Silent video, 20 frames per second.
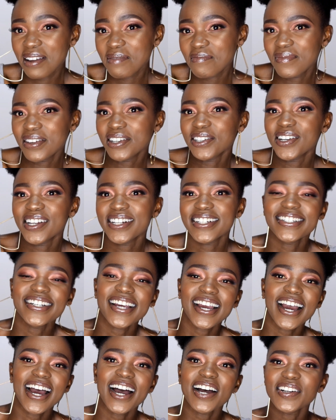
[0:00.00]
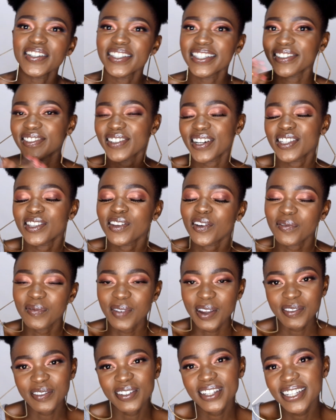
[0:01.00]
Be sure to check out the rest of my
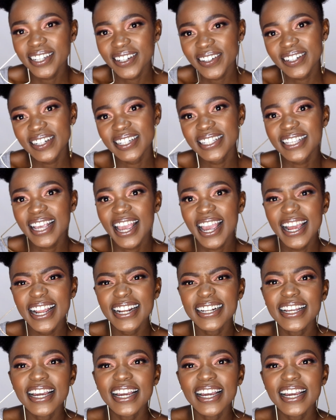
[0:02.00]
videos, and